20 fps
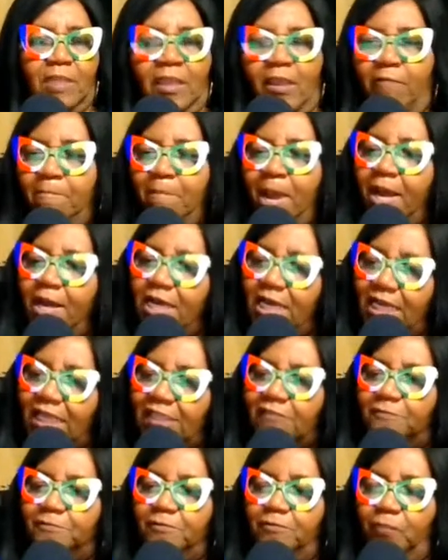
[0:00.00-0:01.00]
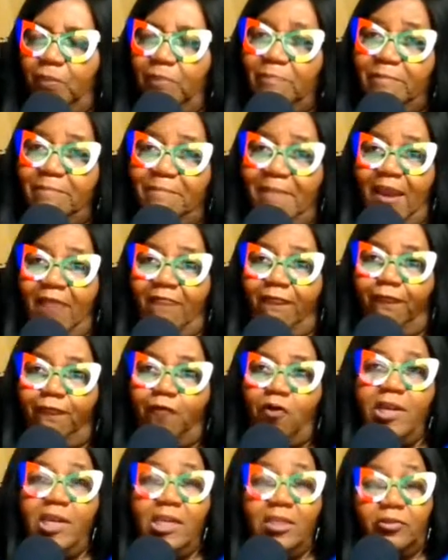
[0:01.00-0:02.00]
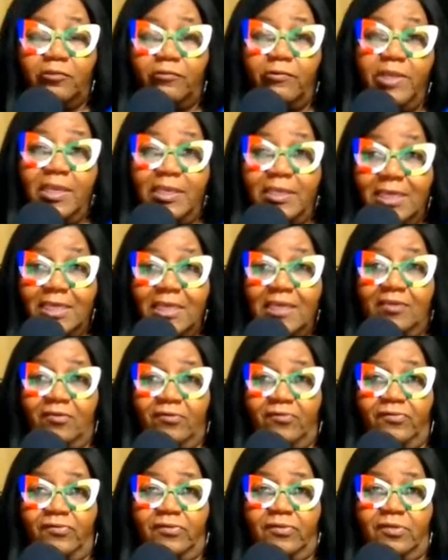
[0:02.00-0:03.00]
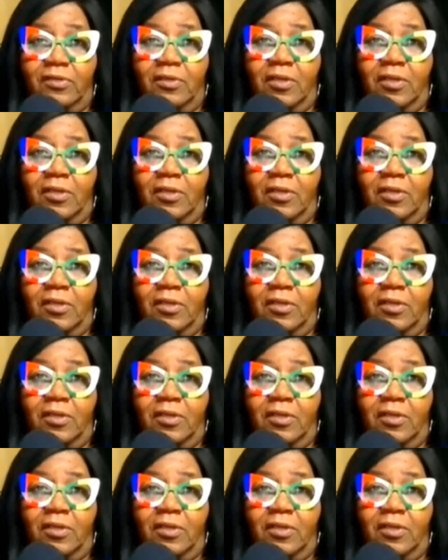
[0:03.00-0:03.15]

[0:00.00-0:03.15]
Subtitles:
If my husband, we've been married 43 years.